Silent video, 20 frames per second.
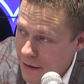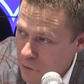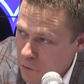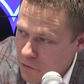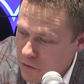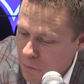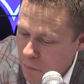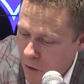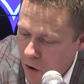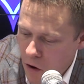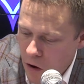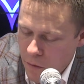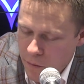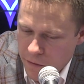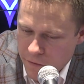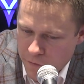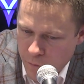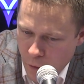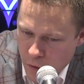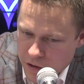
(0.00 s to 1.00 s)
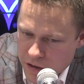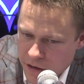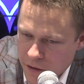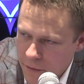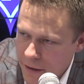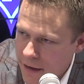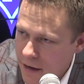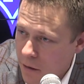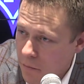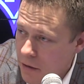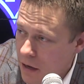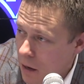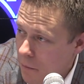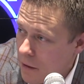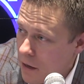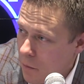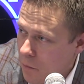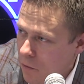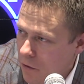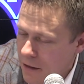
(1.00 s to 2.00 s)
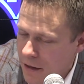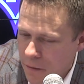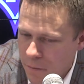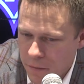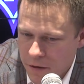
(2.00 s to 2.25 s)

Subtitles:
loose ball, but fortunately we ended up coming up with it.